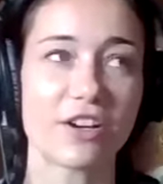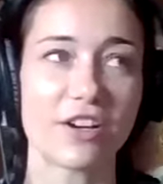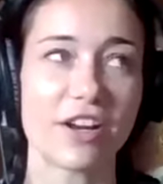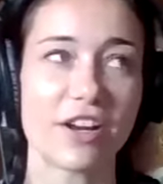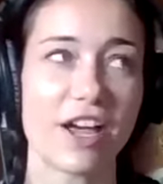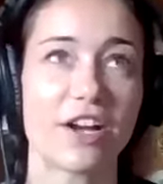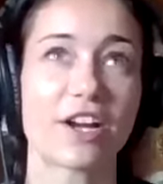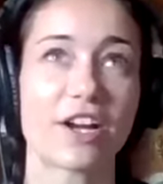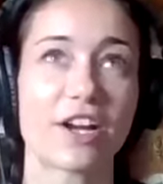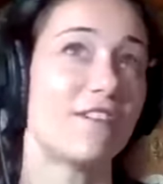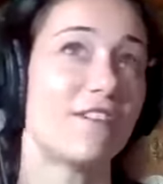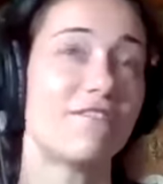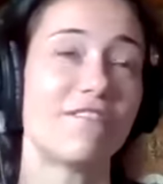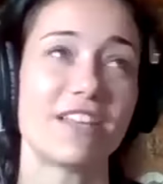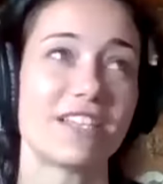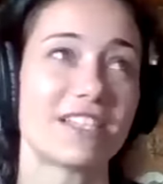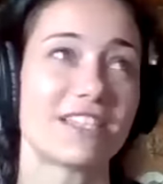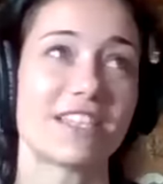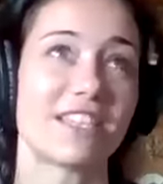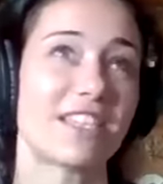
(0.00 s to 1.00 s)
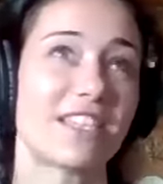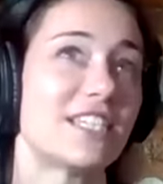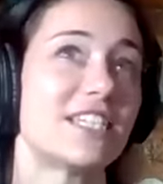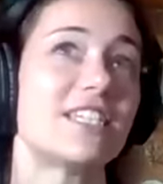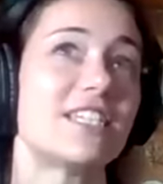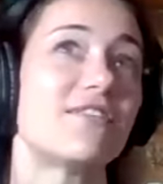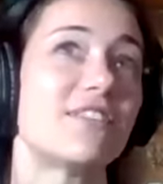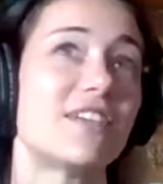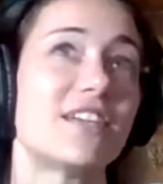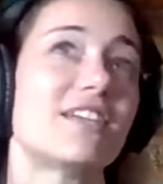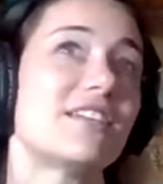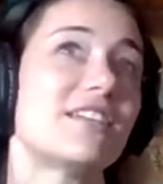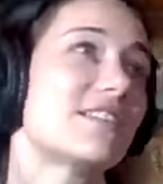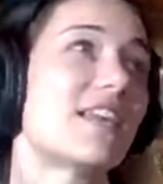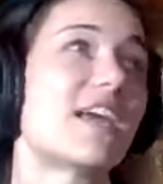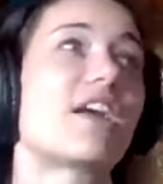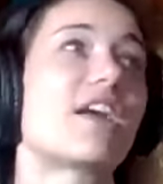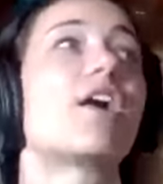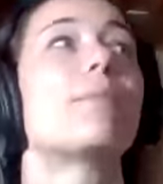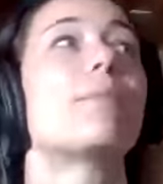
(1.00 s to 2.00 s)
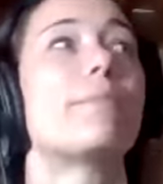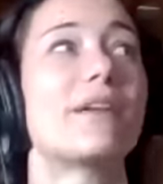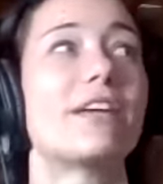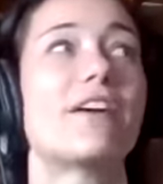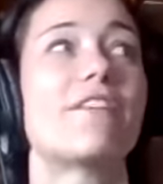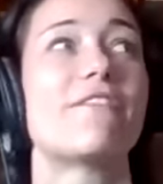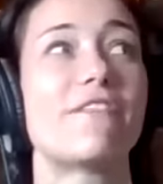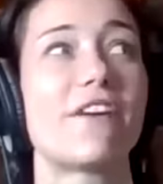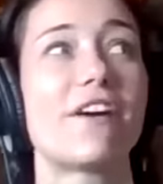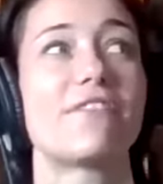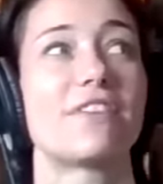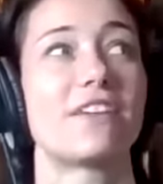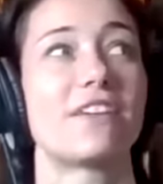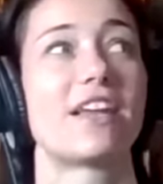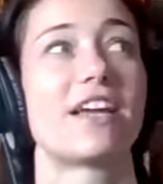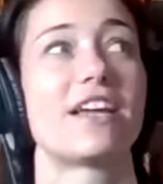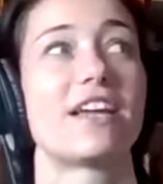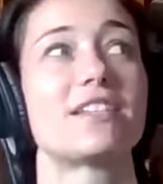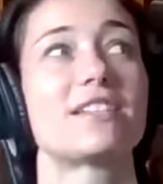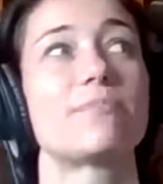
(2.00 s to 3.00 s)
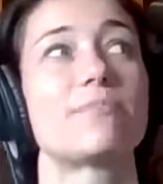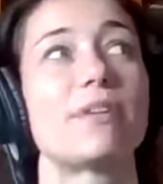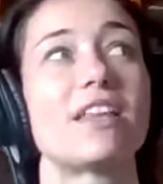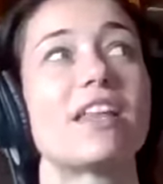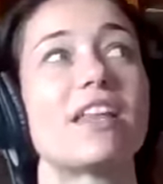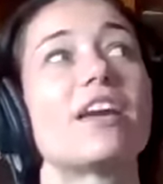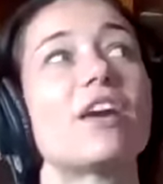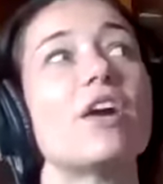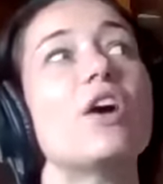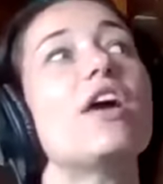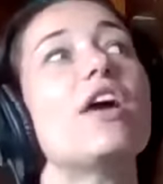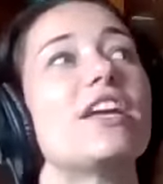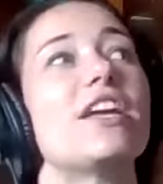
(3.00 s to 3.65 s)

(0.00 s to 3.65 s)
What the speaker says: and I are convinced that the TV is like our BFF at nights, but like,